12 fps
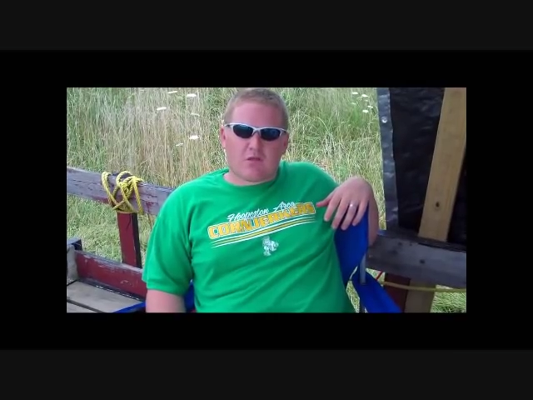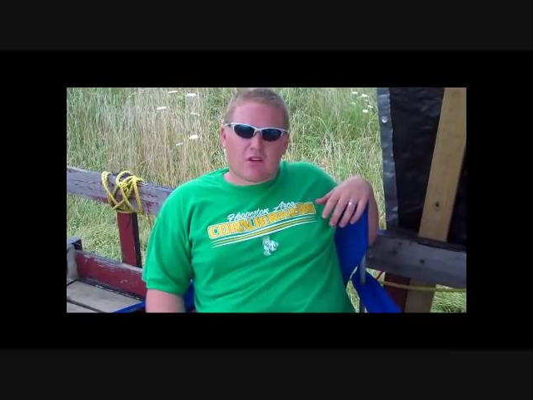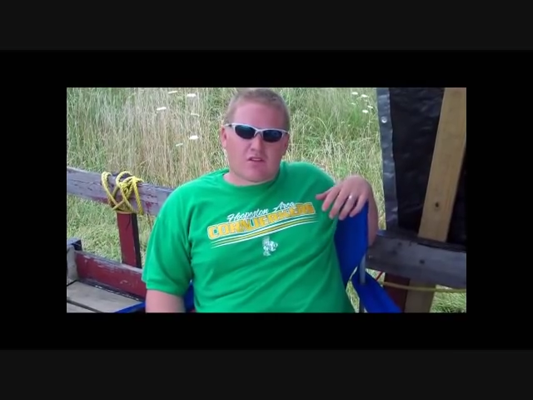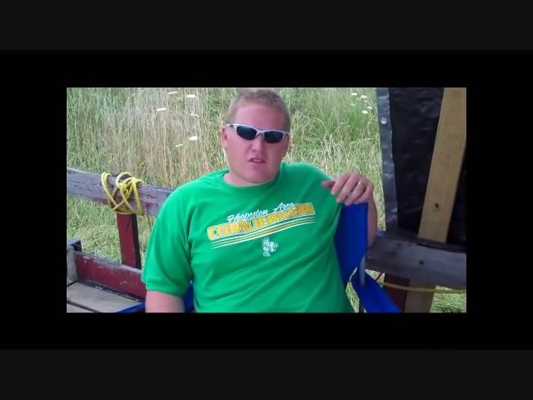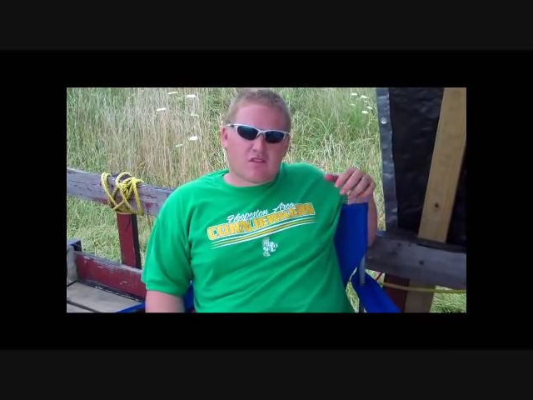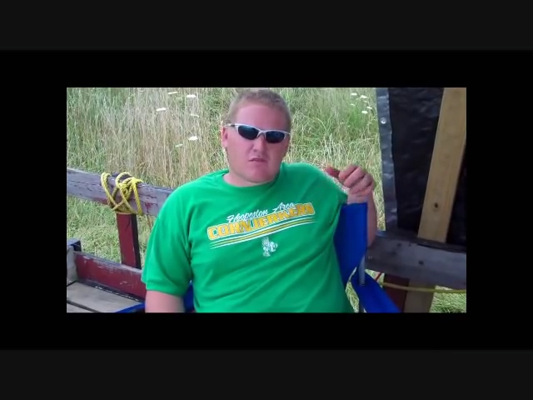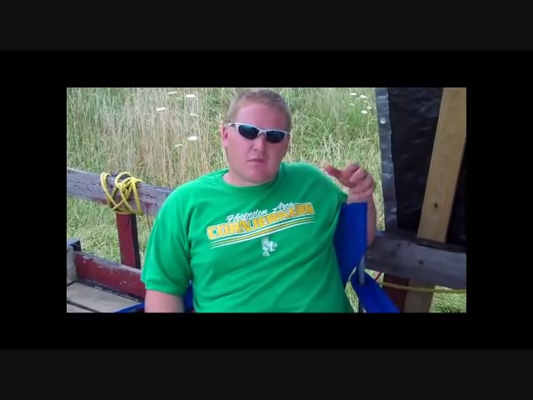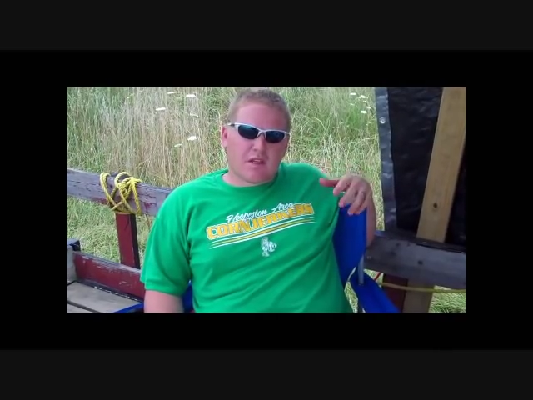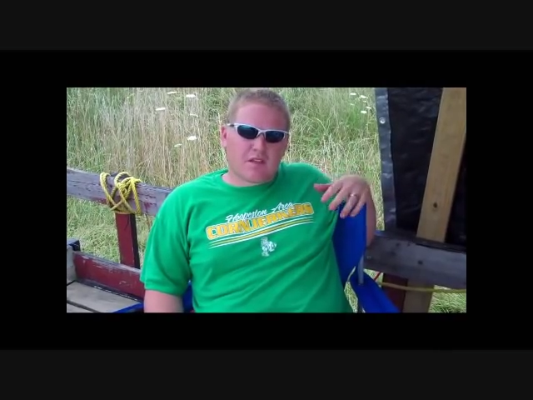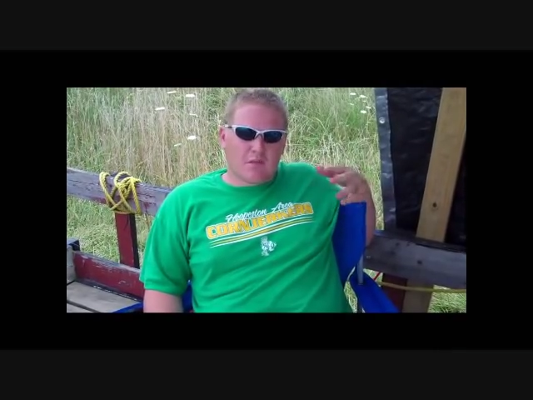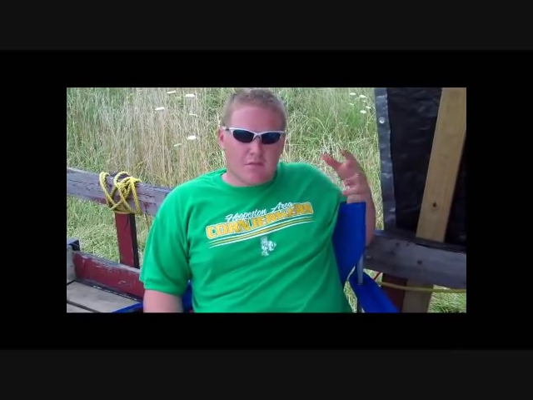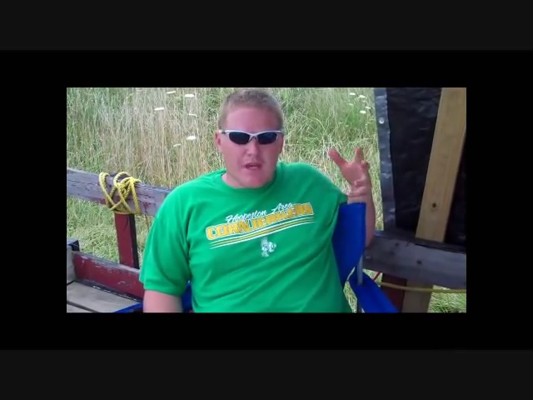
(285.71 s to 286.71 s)
whereas those big
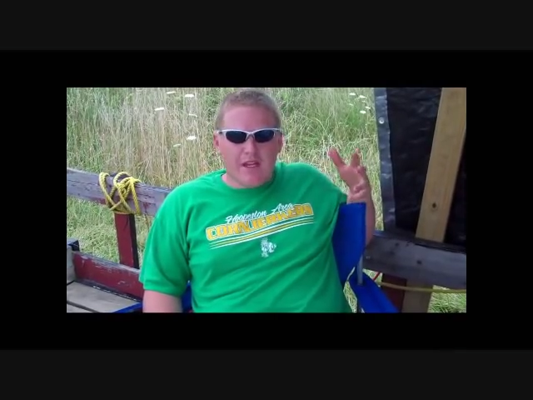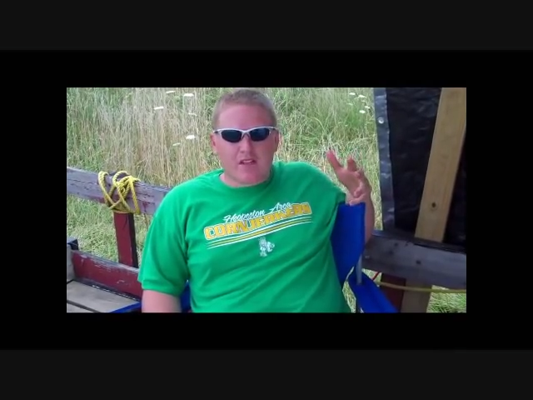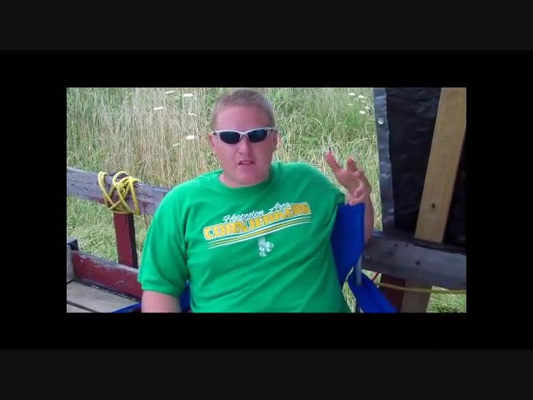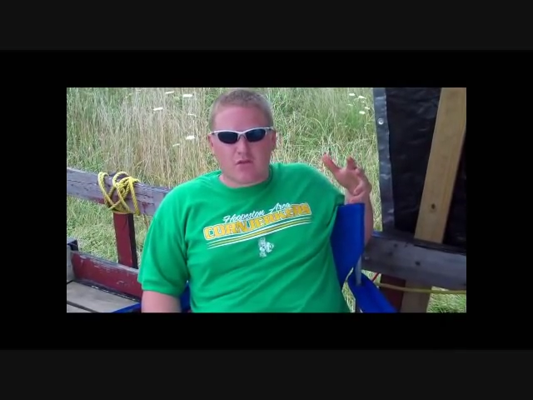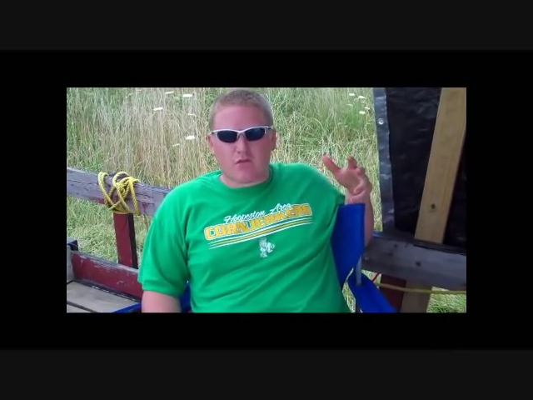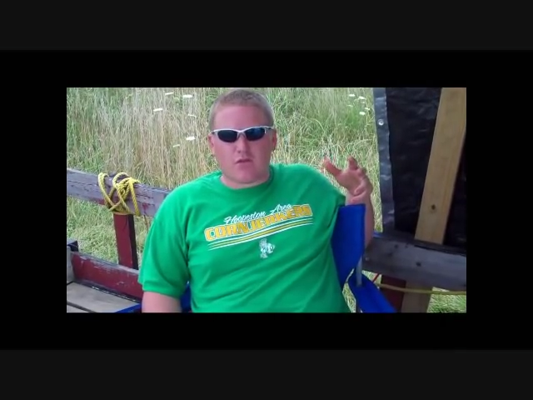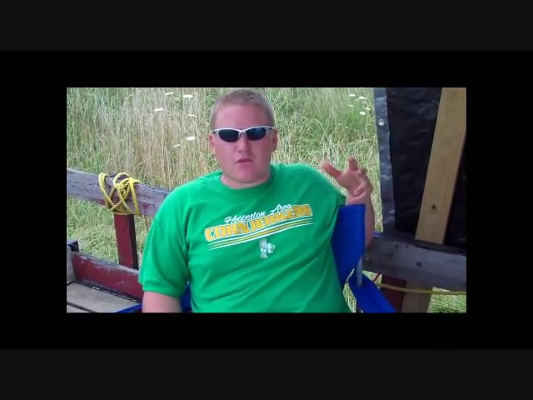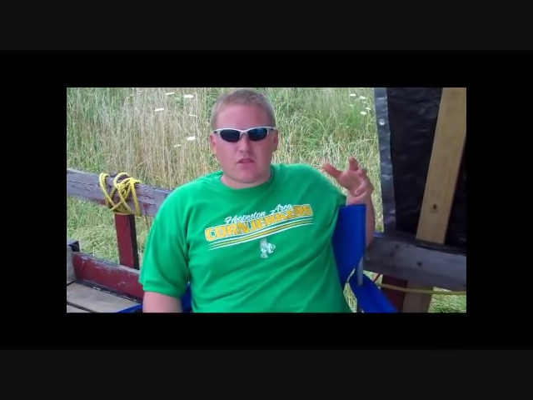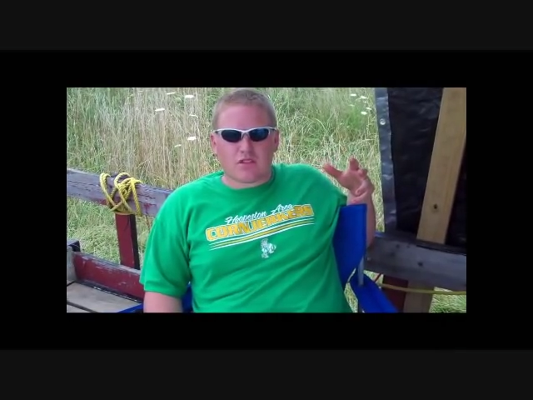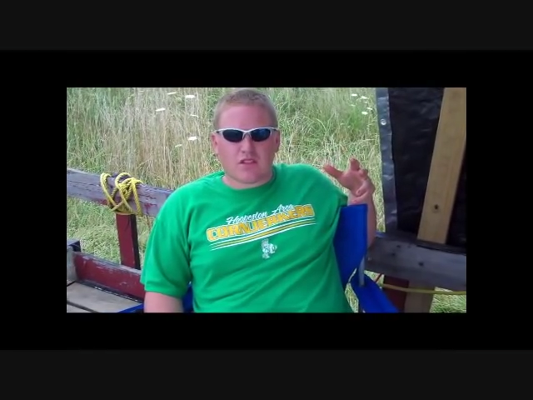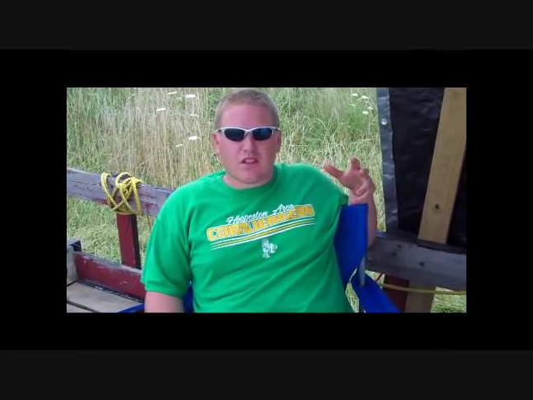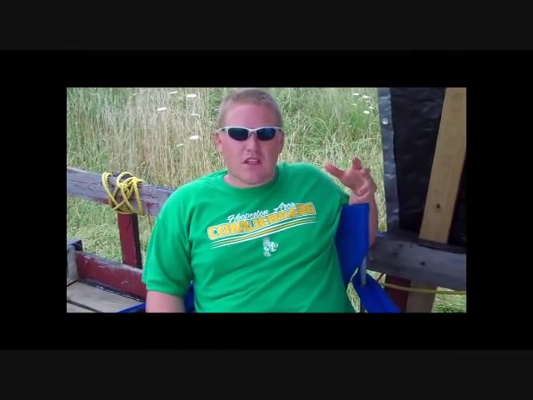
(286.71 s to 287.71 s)
mega
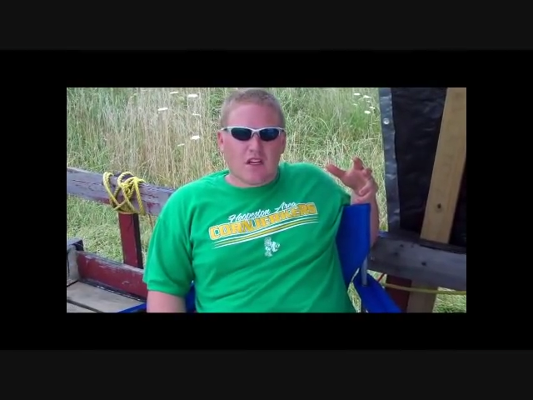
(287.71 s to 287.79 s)
schools,